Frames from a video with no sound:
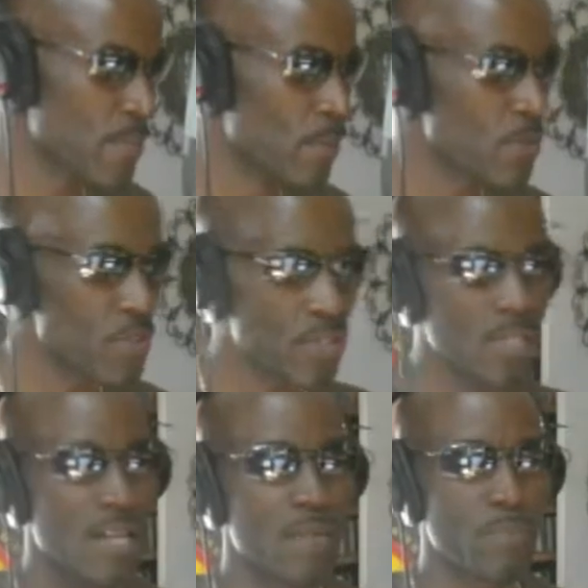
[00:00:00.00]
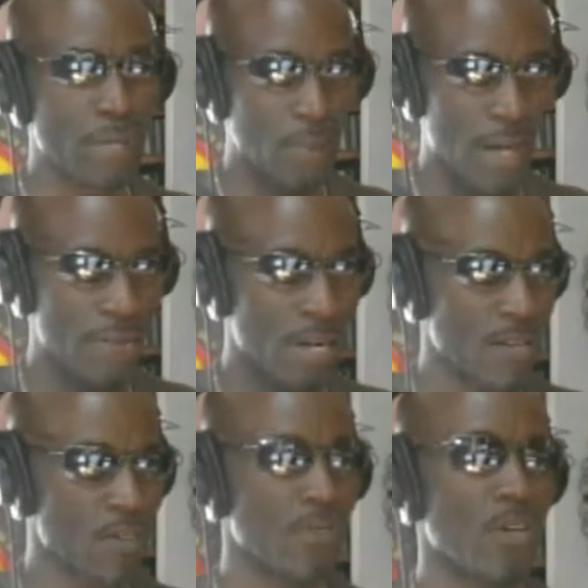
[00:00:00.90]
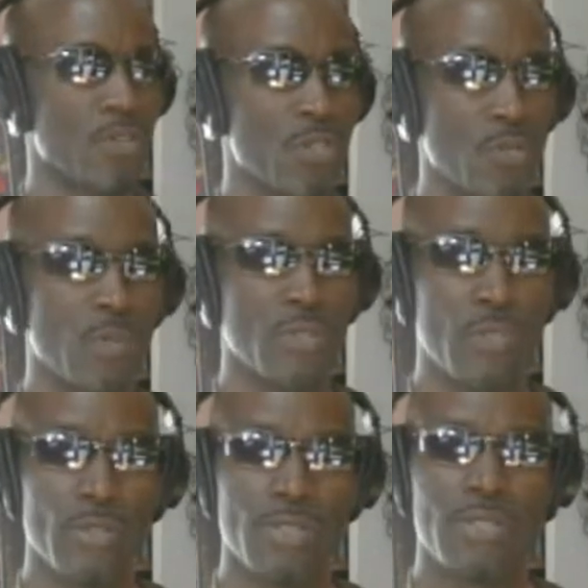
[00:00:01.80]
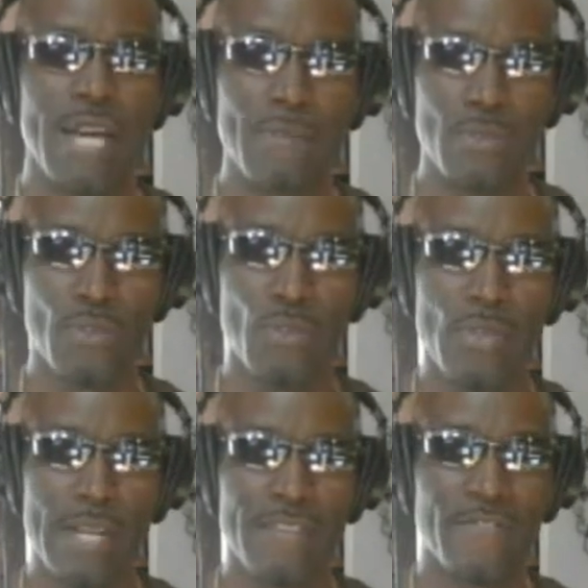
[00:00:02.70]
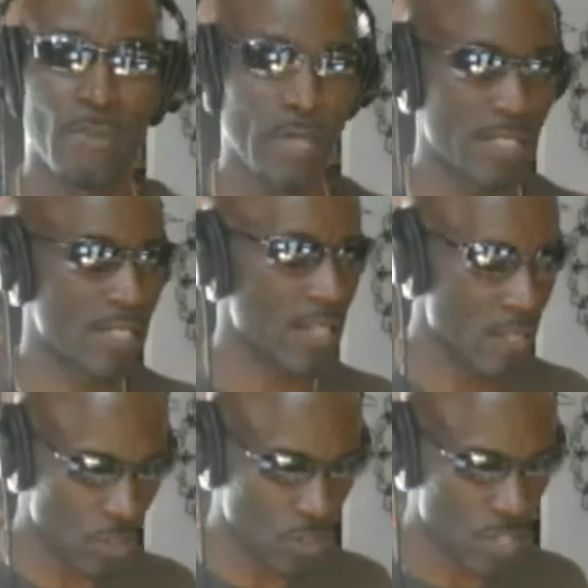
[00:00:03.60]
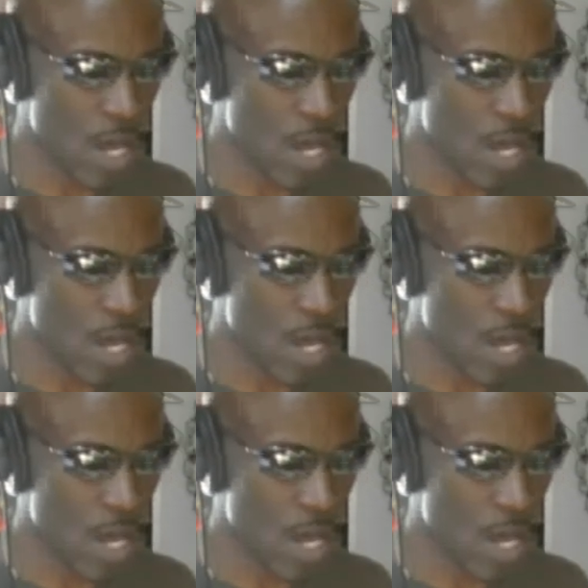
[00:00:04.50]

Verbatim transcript: Most of the time, people have controversy with certain types of creative presentations.